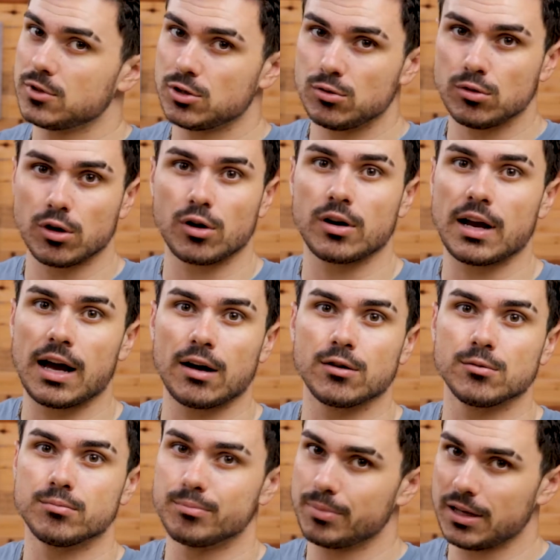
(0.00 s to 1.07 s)
to learn how
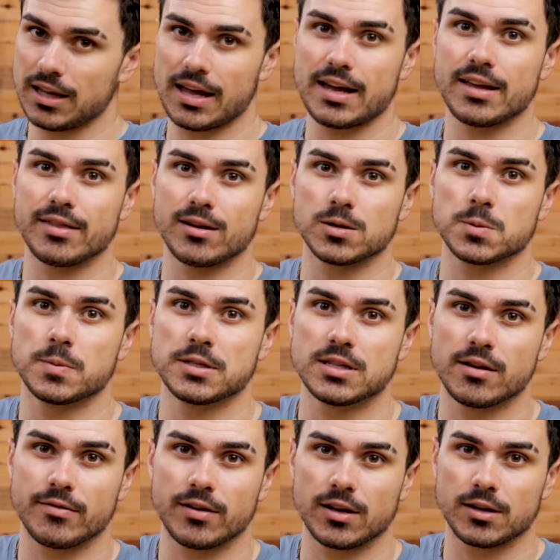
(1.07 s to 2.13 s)
to belay in their
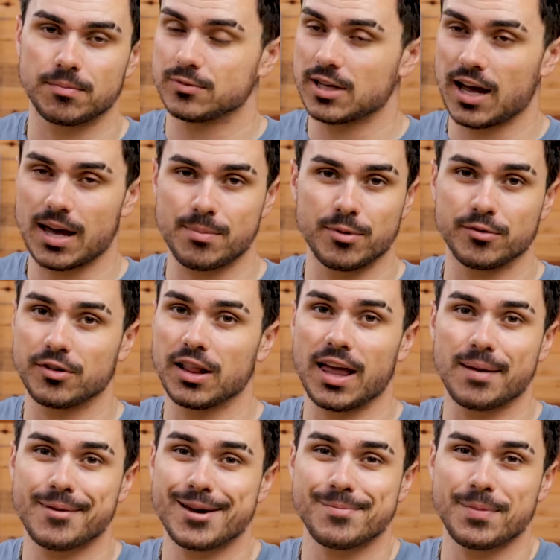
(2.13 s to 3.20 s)
specific type of
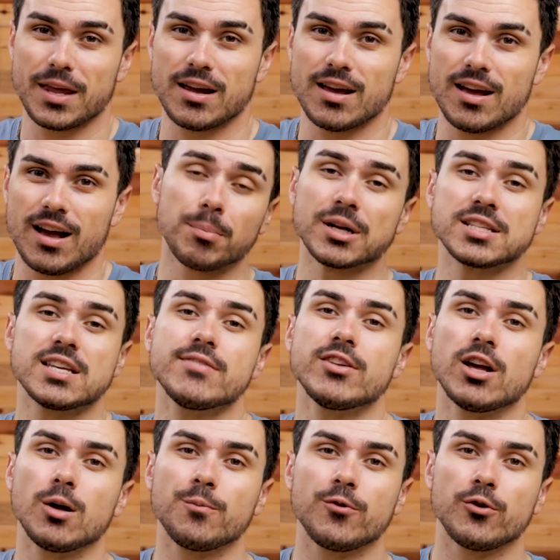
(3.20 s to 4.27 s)
climbing. But it's even
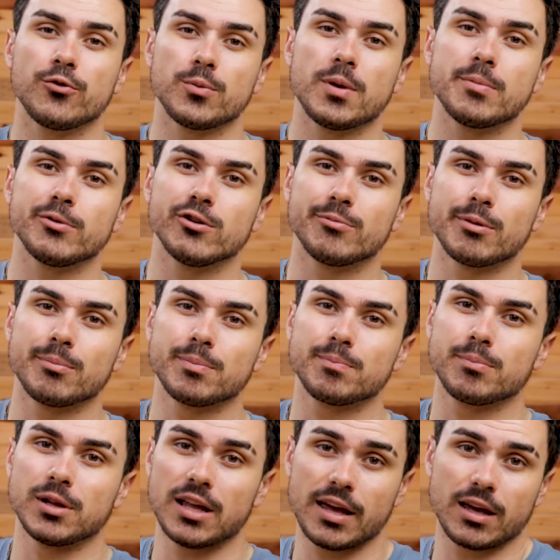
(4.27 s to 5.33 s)
helpful for people who've been
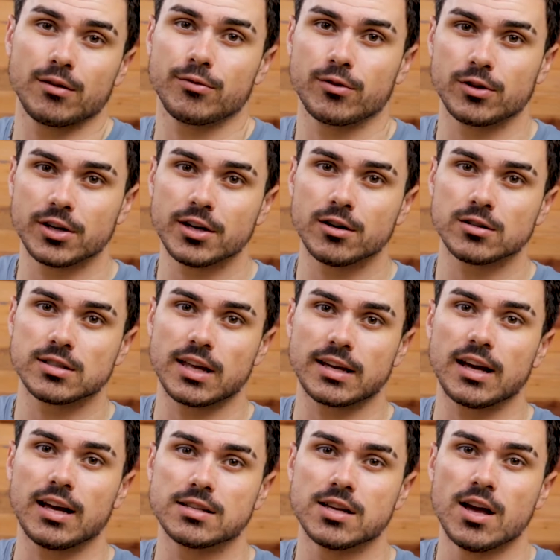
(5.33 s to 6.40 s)
belaying for years like
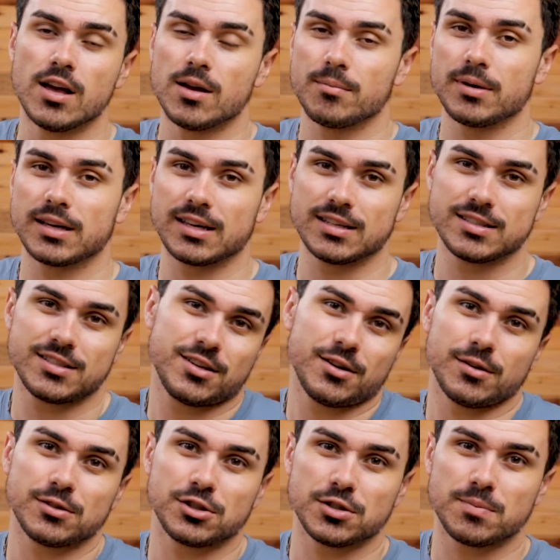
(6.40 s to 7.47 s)
us because, you
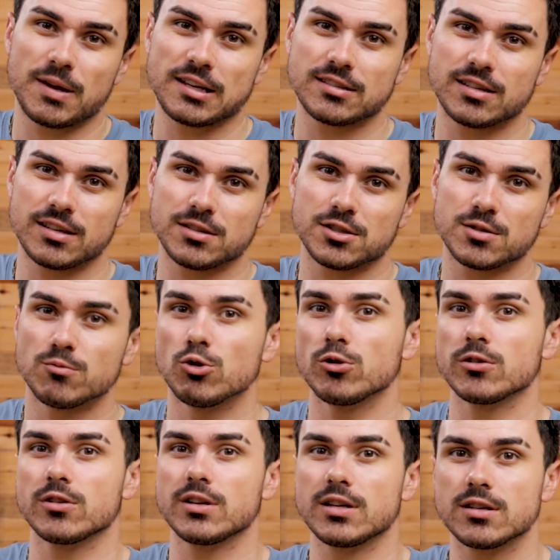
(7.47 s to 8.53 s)
know, it just makes it
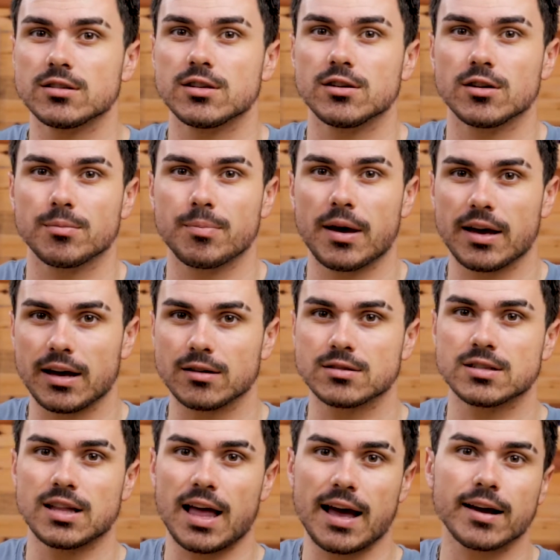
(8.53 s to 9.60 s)
smoother and easier to pay out
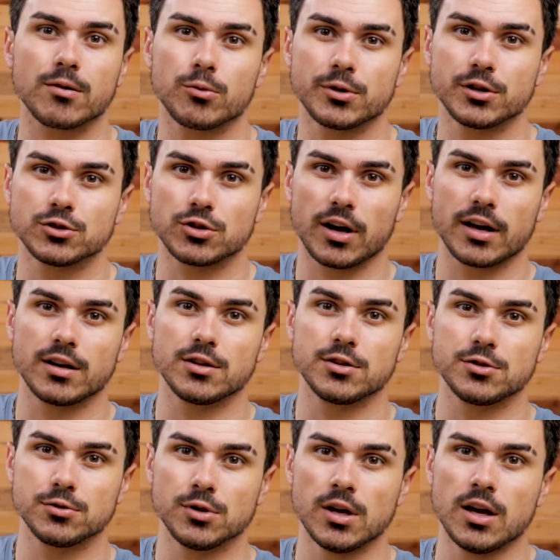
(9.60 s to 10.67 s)
slack when you're trying to
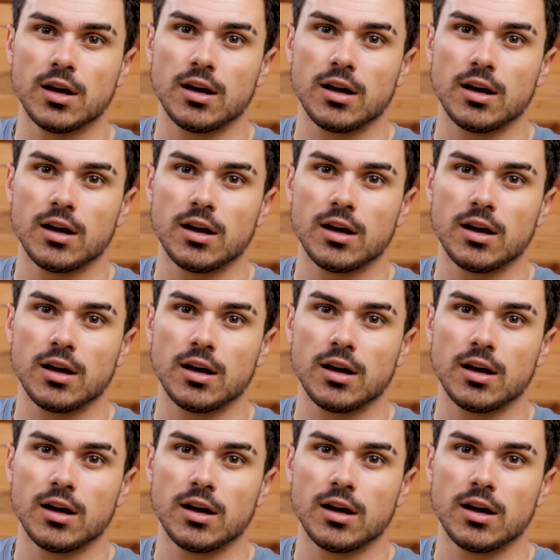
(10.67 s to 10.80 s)
do,